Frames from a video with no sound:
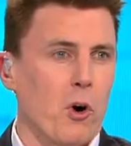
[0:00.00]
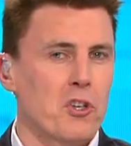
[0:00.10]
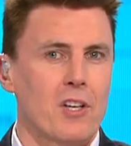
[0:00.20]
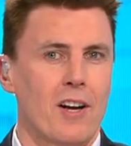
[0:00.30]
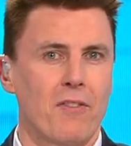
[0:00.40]

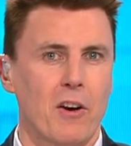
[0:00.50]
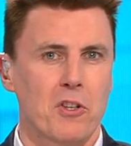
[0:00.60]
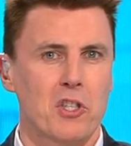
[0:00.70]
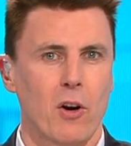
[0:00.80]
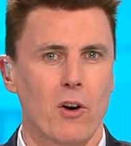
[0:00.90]
fortunate enough here
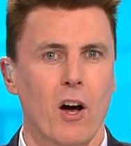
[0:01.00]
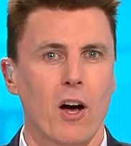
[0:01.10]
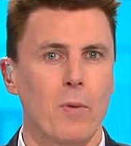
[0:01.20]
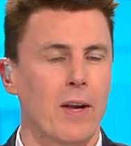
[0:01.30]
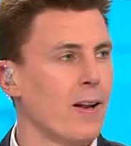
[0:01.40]
at Channel
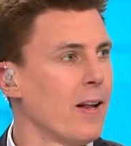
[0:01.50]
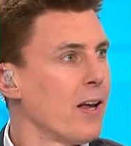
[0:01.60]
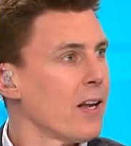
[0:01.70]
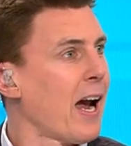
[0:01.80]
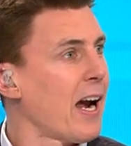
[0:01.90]
Nine. We get
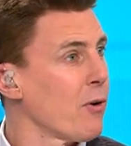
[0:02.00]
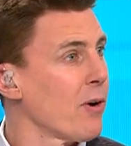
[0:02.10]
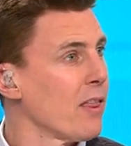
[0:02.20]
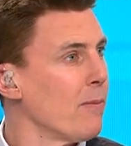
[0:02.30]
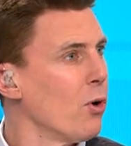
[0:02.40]

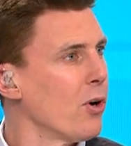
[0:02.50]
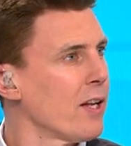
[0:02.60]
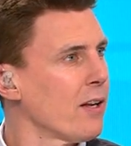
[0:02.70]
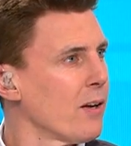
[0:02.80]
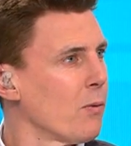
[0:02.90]
catering in the
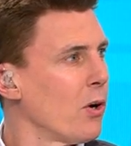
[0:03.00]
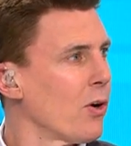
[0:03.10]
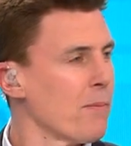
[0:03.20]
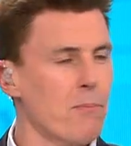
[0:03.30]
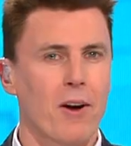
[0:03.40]
morning. We all get